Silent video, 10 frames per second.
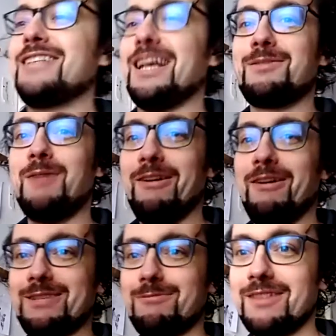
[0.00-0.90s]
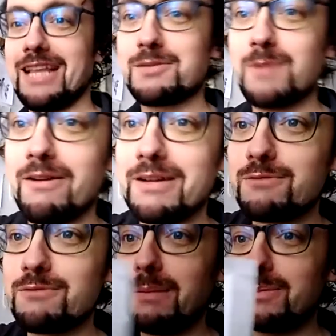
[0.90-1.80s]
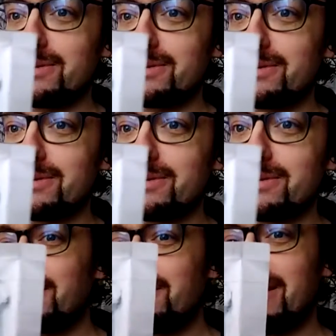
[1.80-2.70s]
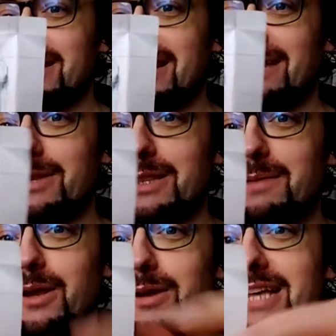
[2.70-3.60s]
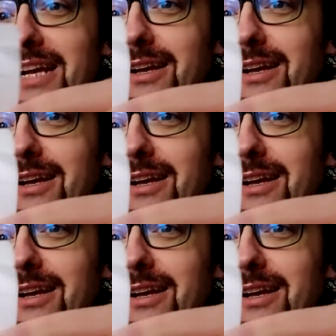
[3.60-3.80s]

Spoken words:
that's where it's ripped with the blue tack I